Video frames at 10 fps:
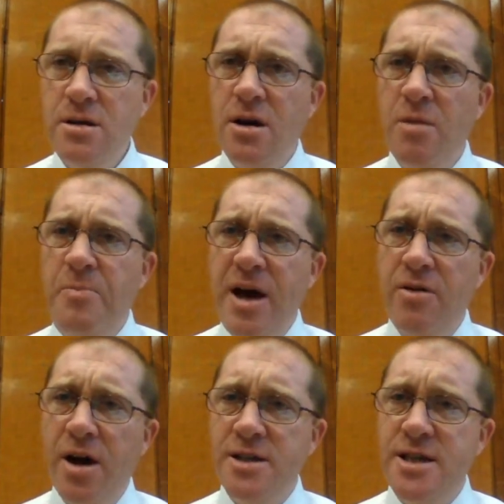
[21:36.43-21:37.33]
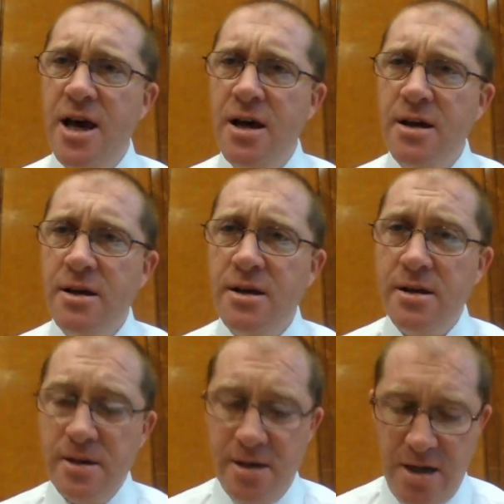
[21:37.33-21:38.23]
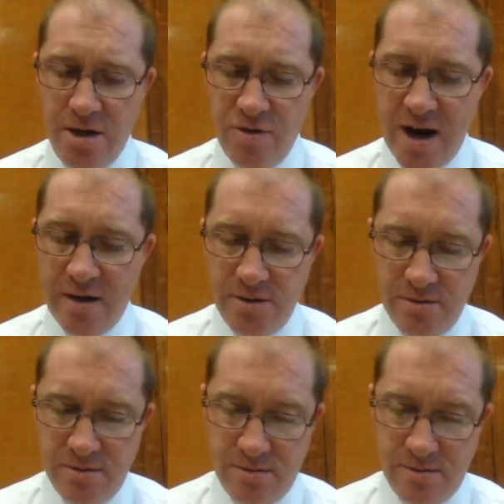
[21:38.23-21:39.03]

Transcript: You got a better idea? He growled.